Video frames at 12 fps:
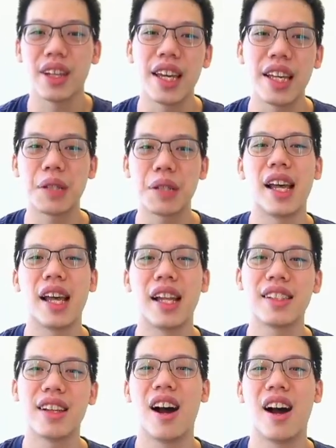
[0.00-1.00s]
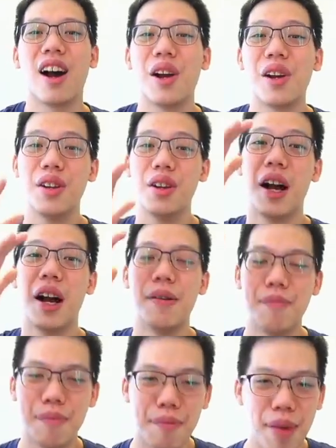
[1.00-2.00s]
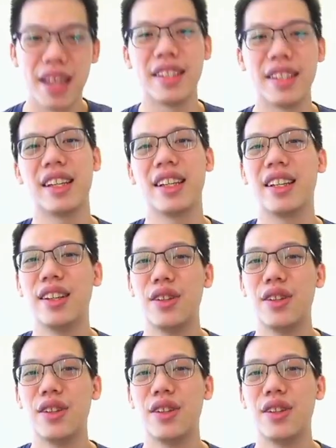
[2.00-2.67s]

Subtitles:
His plans are amazing.